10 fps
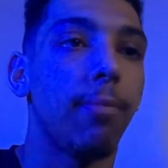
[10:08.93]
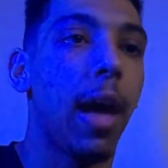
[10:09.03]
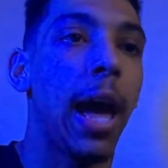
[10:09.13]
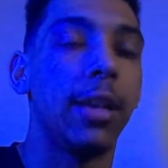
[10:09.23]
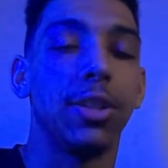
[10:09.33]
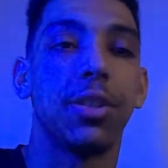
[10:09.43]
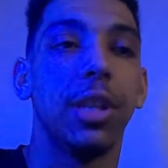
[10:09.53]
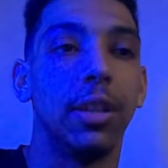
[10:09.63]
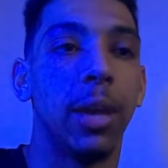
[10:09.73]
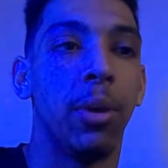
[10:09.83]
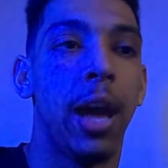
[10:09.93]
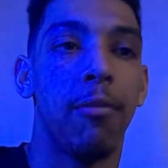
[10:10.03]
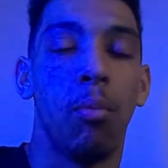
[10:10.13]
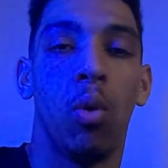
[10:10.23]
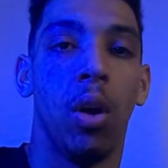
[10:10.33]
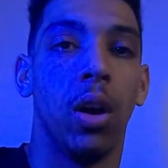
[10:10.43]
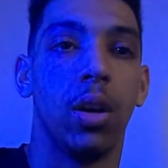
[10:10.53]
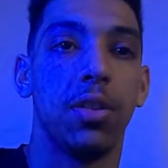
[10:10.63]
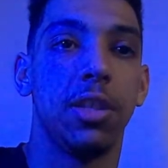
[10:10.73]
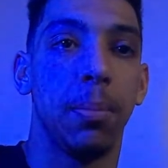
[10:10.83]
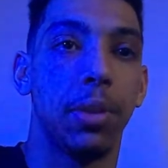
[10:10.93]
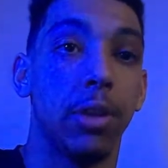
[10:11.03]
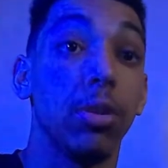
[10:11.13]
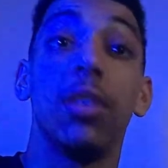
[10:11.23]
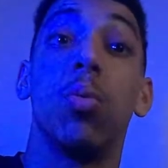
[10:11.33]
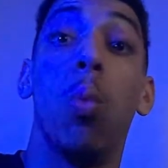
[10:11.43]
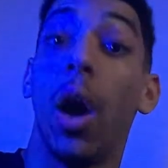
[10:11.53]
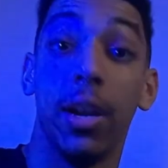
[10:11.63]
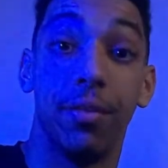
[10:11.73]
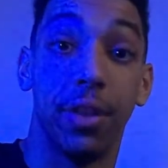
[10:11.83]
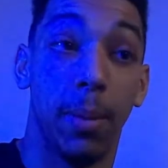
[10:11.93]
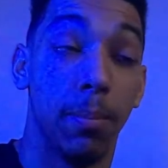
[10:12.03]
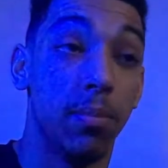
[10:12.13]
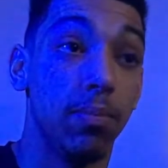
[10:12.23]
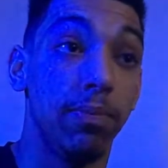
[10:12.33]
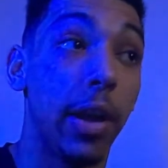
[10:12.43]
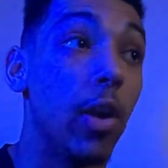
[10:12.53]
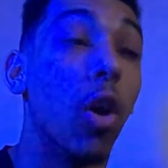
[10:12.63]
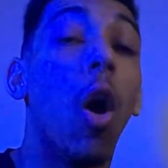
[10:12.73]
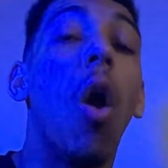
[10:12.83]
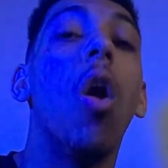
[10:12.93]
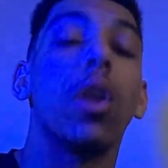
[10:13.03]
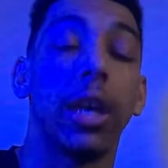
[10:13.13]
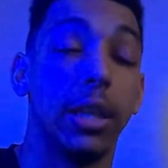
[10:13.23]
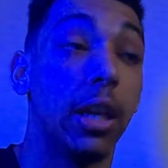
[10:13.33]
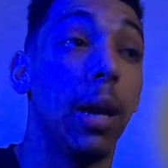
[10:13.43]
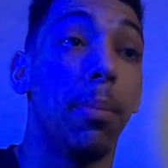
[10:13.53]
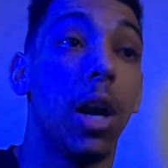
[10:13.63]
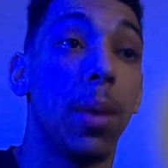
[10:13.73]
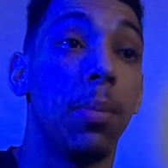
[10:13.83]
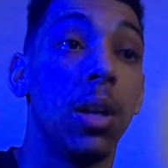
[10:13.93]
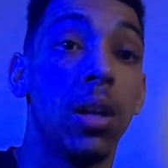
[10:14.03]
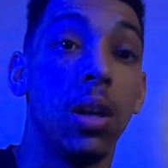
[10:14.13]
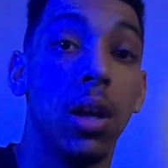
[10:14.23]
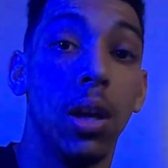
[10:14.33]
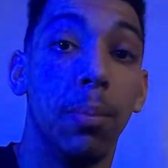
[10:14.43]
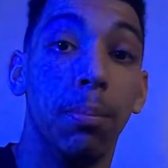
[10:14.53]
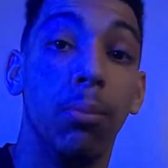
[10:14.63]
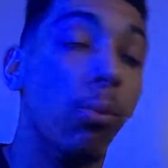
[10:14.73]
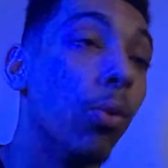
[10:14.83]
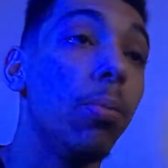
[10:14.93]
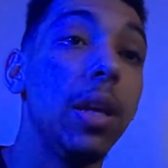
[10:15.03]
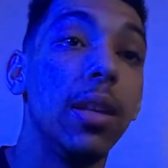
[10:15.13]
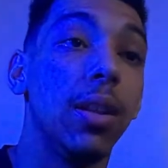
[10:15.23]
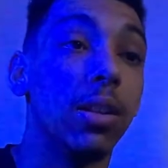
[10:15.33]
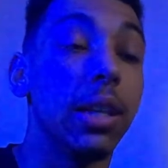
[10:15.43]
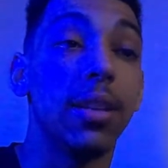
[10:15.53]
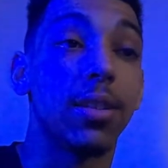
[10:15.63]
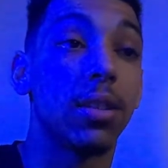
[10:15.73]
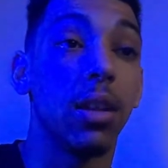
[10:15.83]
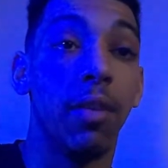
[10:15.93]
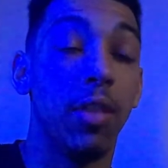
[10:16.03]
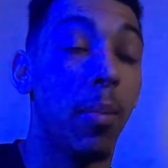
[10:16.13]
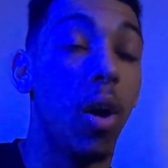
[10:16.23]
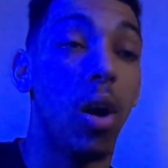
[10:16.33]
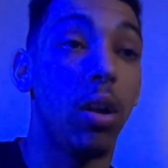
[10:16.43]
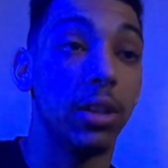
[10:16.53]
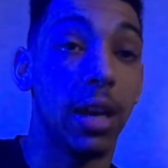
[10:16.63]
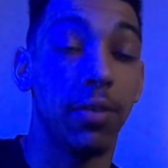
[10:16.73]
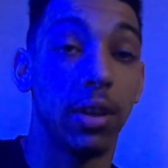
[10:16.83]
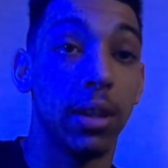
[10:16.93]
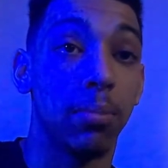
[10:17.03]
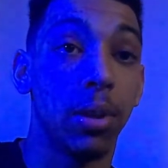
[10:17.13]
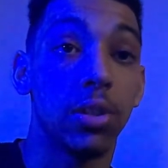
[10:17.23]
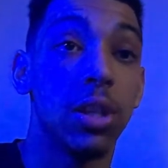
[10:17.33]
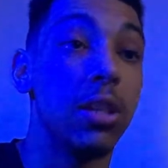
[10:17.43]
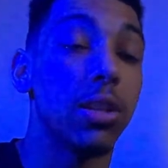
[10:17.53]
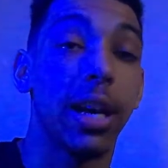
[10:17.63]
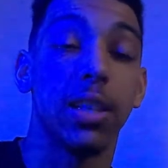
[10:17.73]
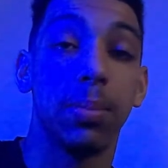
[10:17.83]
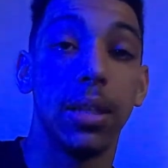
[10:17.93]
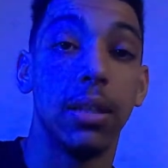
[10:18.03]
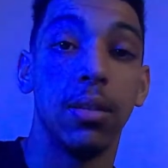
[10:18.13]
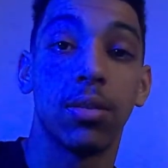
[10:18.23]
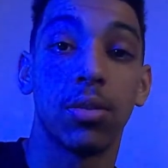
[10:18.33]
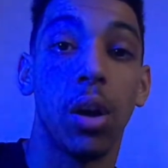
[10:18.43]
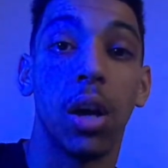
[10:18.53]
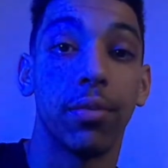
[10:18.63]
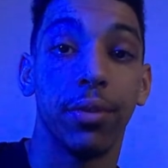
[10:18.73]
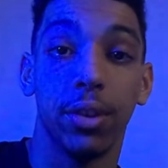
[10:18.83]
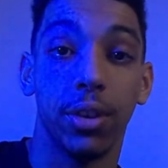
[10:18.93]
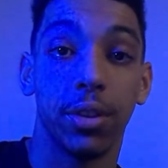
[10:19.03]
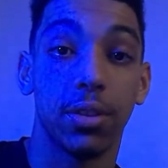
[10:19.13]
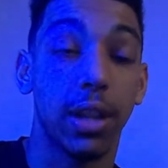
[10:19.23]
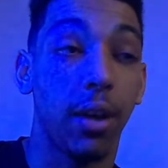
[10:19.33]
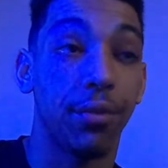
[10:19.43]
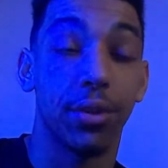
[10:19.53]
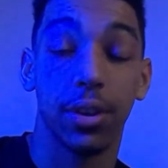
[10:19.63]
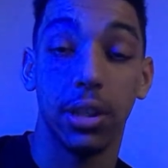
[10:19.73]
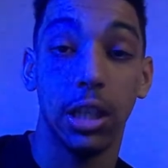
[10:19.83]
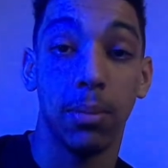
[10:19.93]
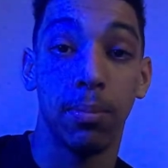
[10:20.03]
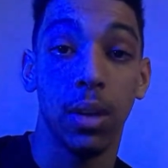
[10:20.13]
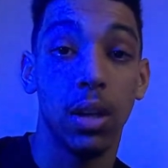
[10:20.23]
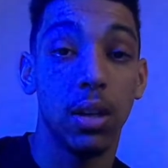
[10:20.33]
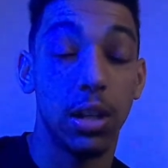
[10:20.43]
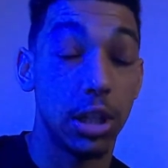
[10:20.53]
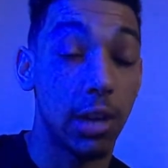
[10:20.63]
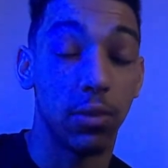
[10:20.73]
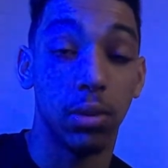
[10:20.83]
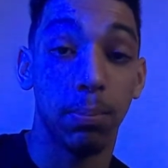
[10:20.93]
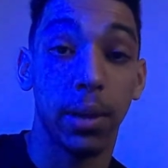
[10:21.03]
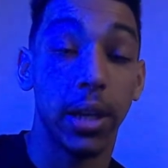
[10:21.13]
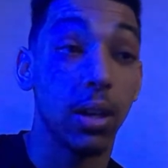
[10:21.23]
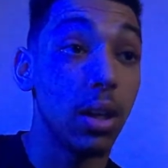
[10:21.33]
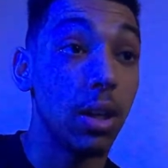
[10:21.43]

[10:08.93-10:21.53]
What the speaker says: I just think they would have more sympathy, or at least one of them. They are all ganging up on him. RWBY, the least of them all, definitely, but she just has to be strong for herself and for her team in general, but